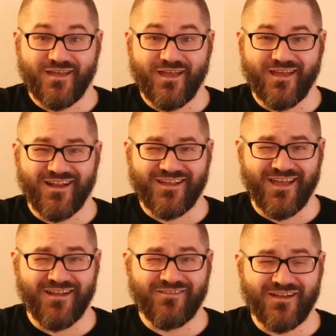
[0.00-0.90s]
And I
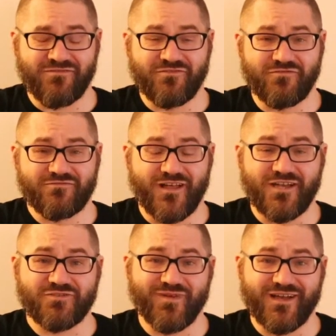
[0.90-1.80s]
kind of had a few
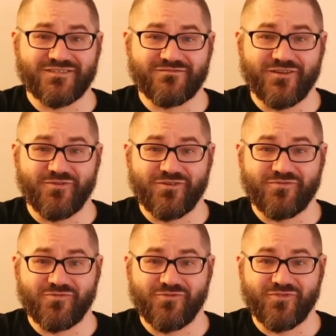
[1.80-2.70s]
flashbacks of going
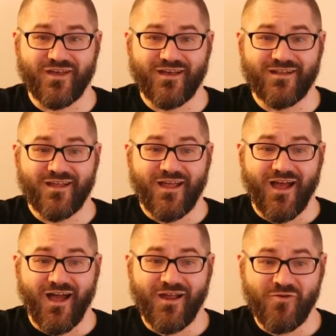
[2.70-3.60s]
through that.
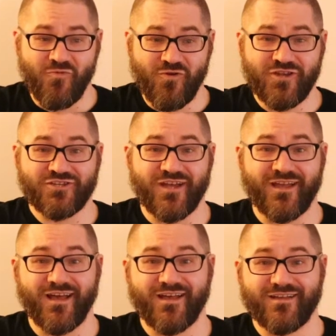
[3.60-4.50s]
I wish I
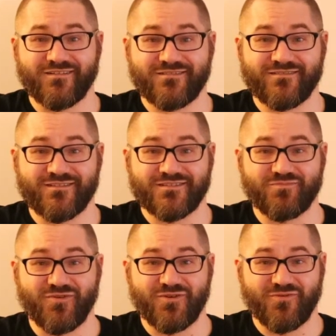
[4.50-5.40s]
had this
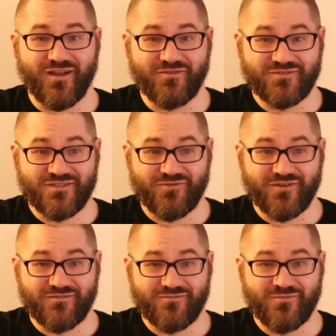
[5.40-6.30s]
book when I was
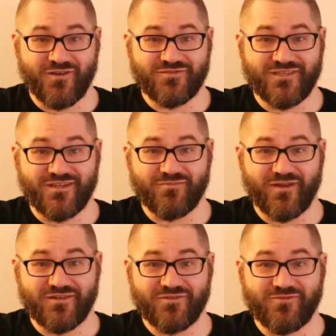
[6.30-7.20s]
getting
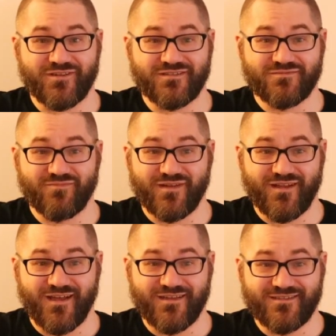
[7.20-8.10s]
my degrees,
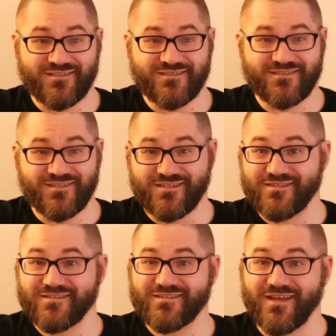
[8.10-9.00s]
but I
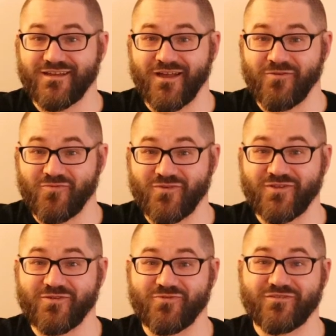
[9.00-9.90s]
didn't. I
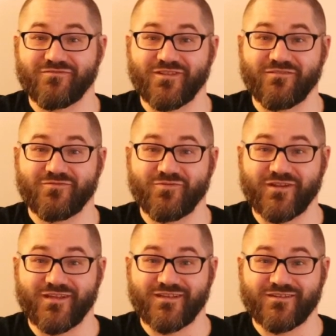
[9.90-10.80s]
really would have loved
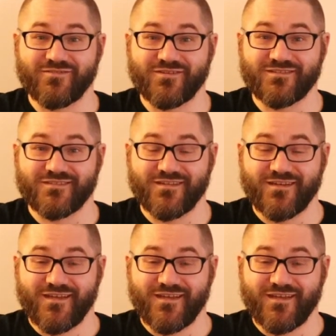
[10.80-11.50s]
reading into this.